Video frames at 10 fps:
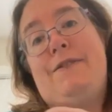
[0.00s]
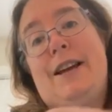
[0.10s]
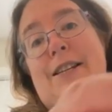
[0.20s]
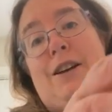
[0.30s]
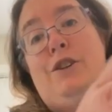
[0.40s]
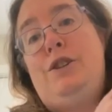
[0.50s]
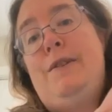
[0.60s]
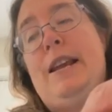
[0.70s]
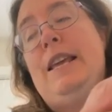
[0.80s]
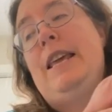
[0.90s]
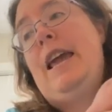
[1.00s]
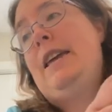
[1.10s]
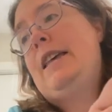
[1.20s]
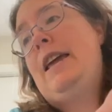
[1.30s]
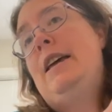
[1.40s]
But that tells you
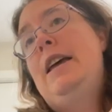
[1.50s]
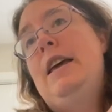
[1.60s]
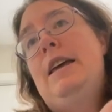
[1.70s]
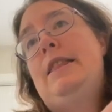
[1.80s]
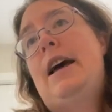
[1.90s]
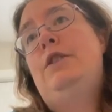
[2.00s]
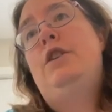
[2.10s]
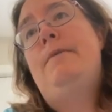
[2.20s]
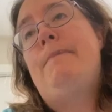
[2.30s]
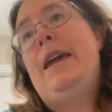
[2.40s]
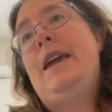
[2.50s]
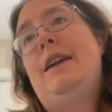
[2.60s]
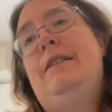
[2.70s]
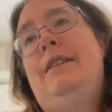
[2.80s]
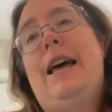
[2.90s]
anything, like, that took
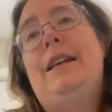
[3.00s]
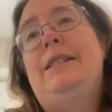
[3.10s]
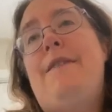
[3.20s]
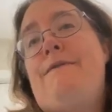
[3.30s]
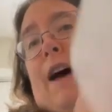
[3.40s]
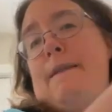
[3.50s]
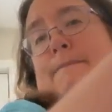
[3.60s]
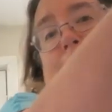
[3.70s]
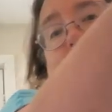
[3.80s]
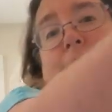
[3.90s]
me less than 5